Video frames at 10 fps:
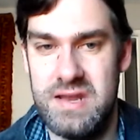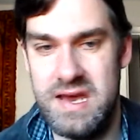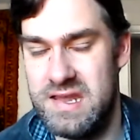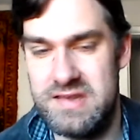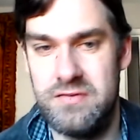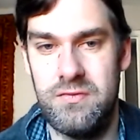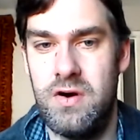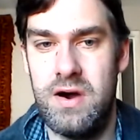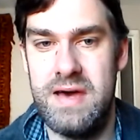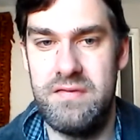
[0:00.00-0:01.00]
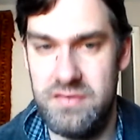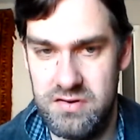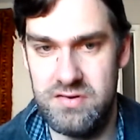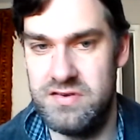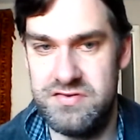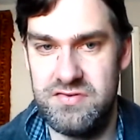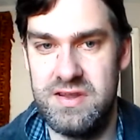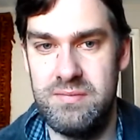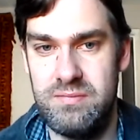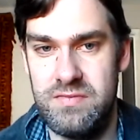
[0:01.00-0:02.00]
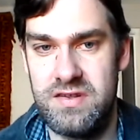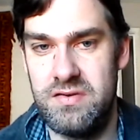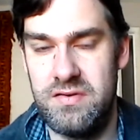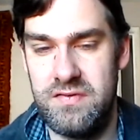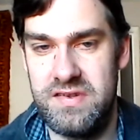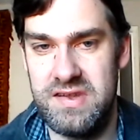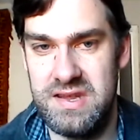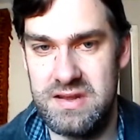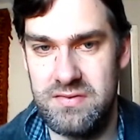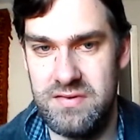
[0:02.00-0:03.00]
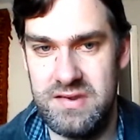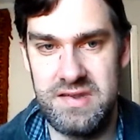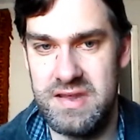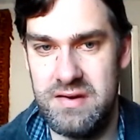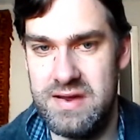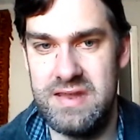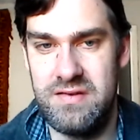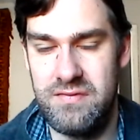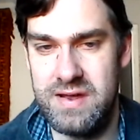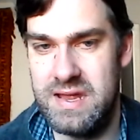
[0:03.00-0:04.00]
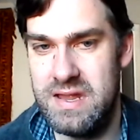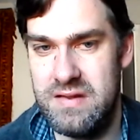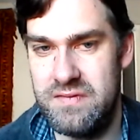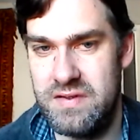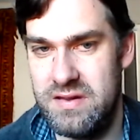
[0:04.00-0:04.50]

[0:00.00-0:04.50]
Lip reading: as a whatever, a dream sort of sequence, so at the rave,